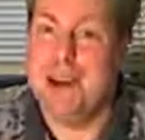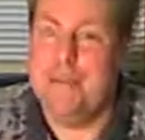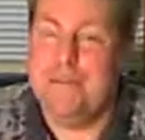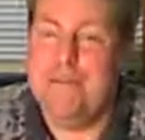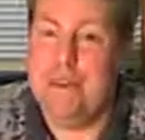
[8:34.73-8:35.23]

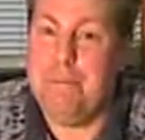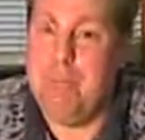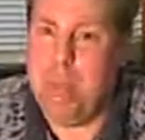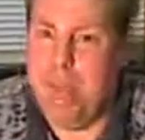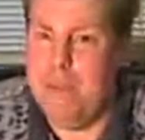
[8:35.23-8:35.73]

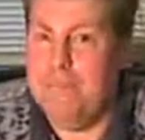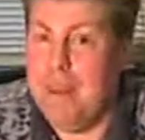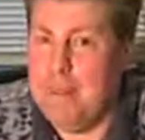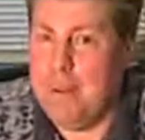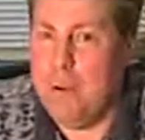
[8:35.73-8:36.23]

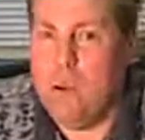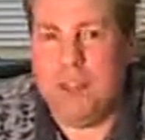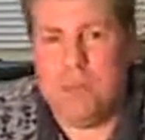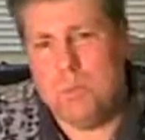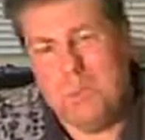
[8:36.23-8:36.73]
Flipping.
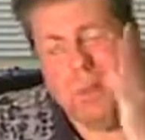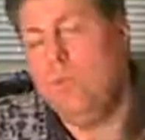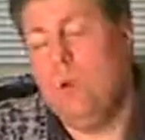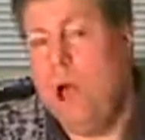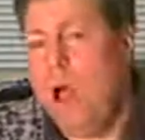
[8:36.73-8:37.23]
What's
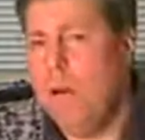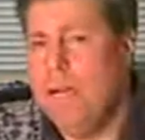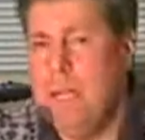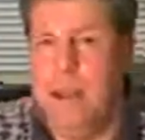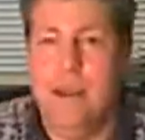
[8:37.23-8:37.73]
wrong
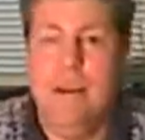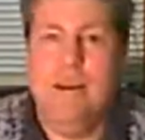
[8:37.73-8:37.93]
with me?